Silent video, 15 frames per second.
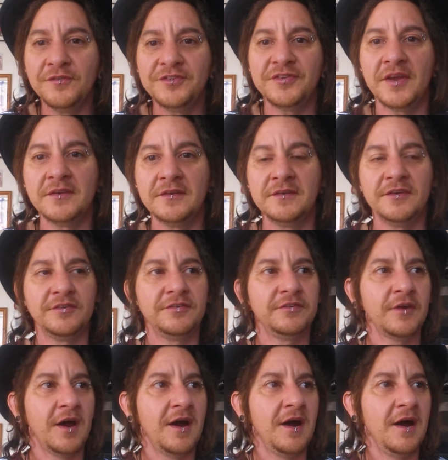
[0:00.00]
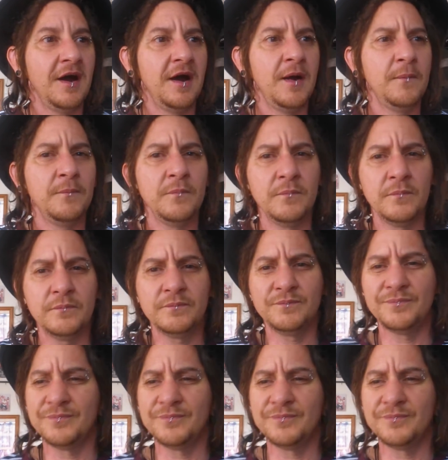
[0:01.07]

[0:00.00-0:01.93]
sudden this, it